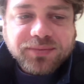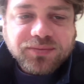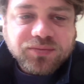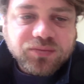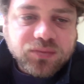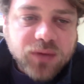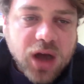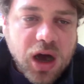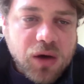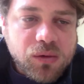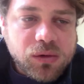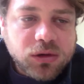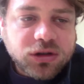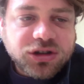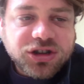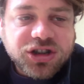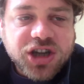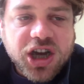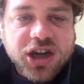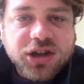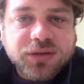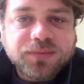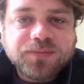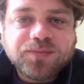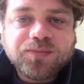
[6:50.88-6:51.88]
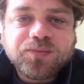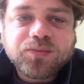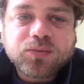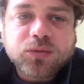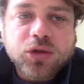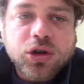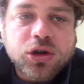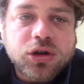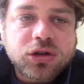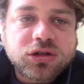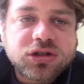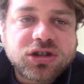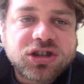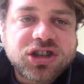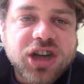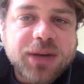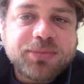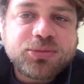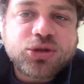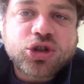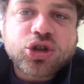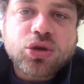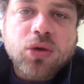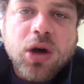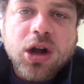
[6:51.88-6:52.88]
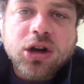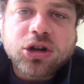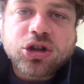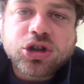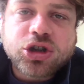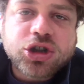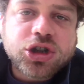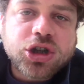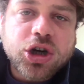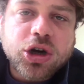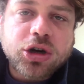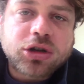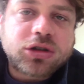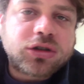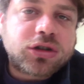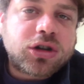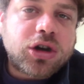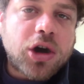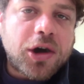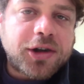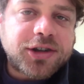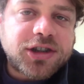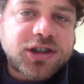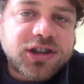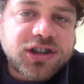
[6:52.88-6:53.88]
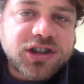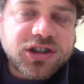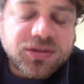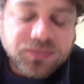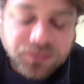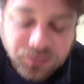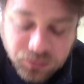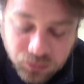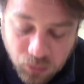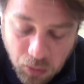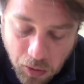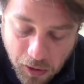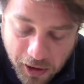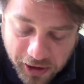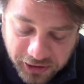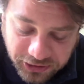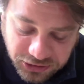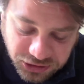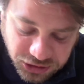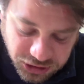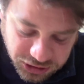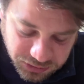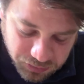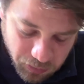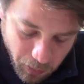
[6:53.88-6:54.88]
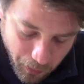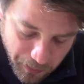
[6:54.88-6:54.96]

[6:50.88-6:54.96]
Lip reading: I would say, conceptual shortcuts, and